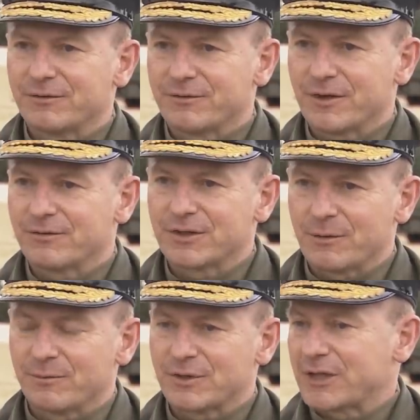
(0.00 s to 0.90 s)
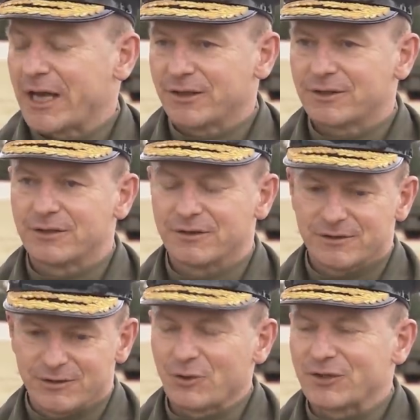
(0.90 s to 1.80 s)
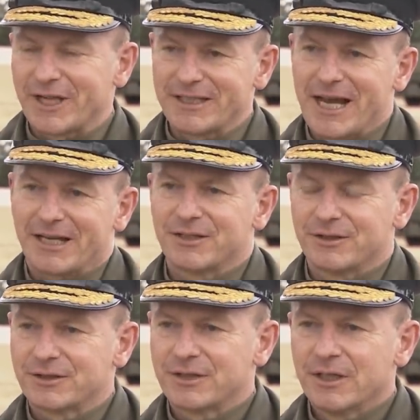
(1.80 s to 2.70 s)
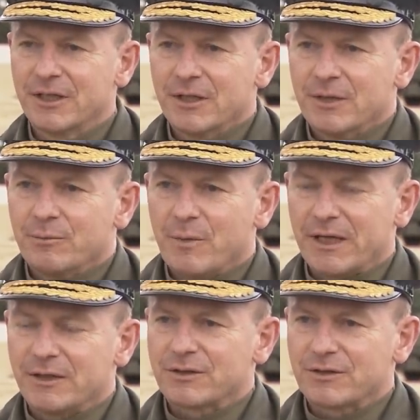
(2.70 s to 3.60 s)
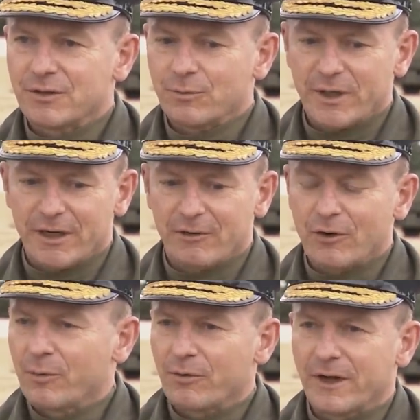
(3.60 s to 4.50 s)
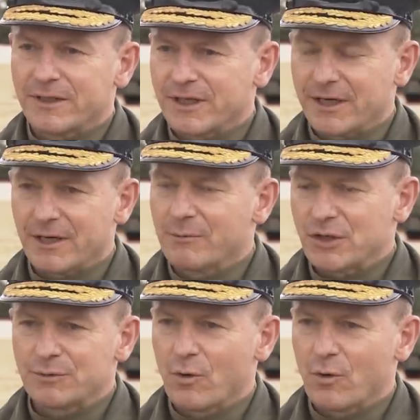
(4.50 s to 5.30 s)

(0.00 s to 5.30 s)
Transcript: of, of some states and non-state actors means that we are operating in a much